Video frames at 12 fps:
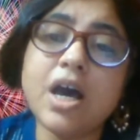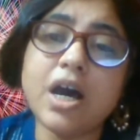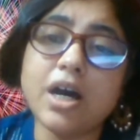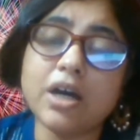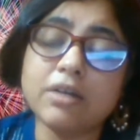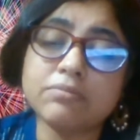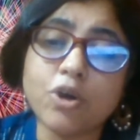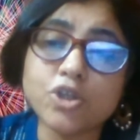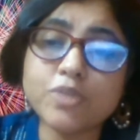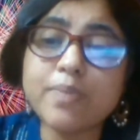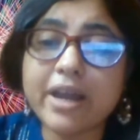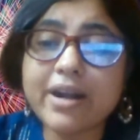
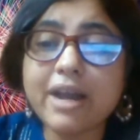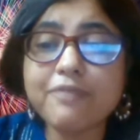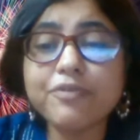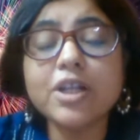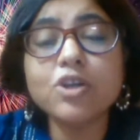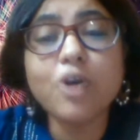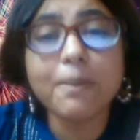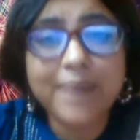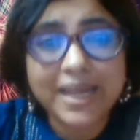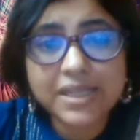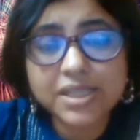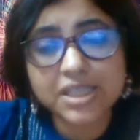autobiographical
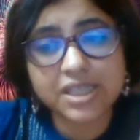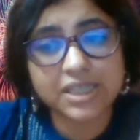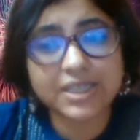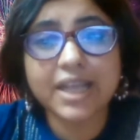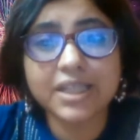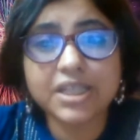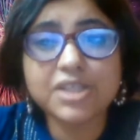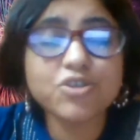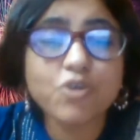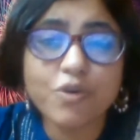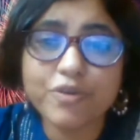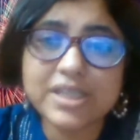complexity that these
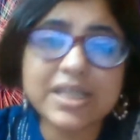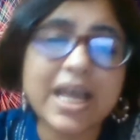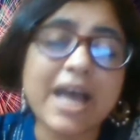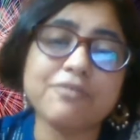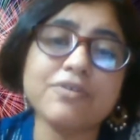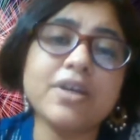stories have.